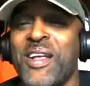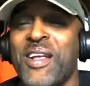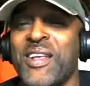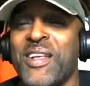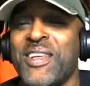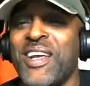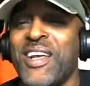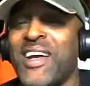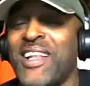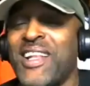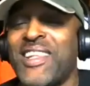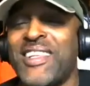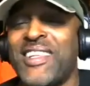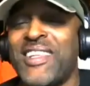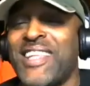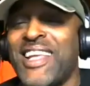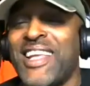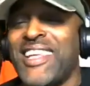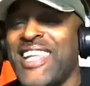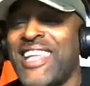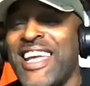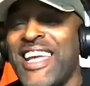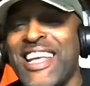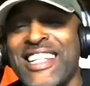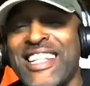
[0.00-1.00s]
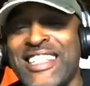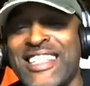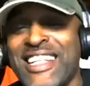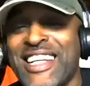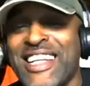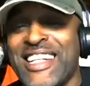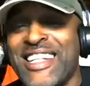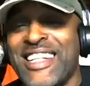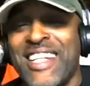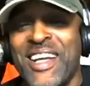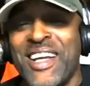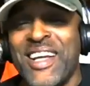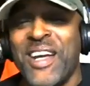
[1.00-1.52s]
the
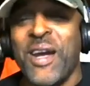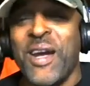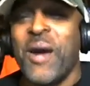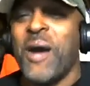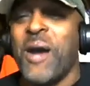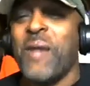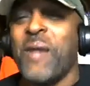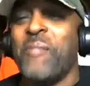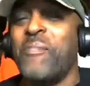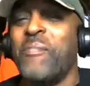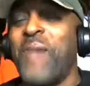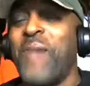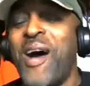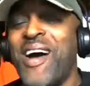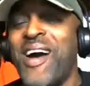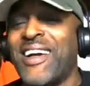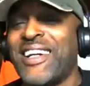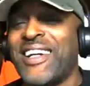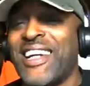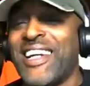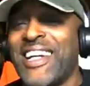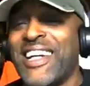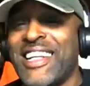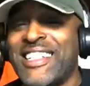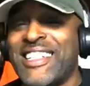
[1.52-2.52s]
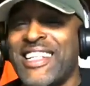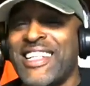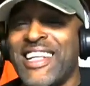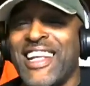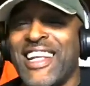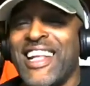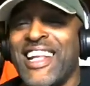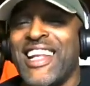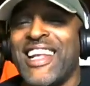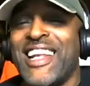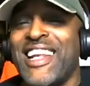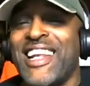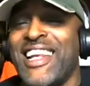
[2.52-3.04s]
legend, Marcus
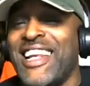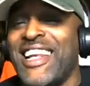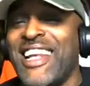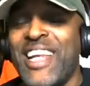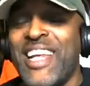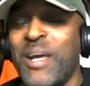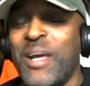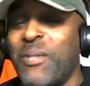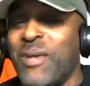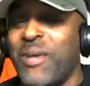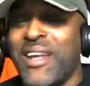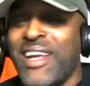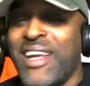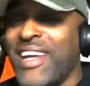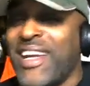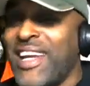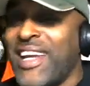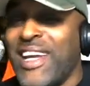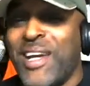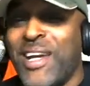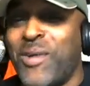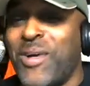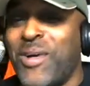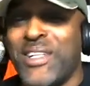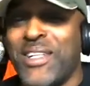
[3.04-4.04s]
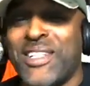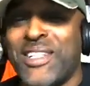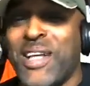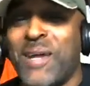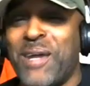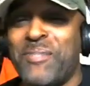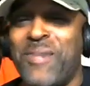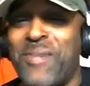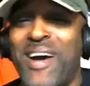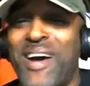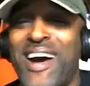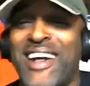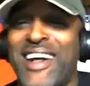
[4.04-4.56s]
Liberty. What's up,
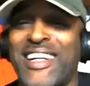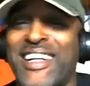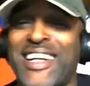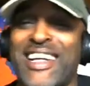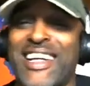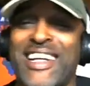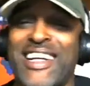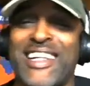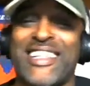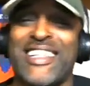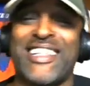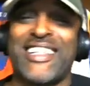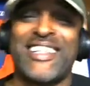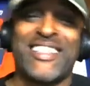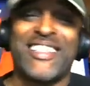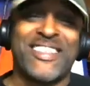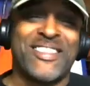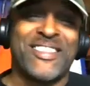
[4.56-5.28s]
Marcus?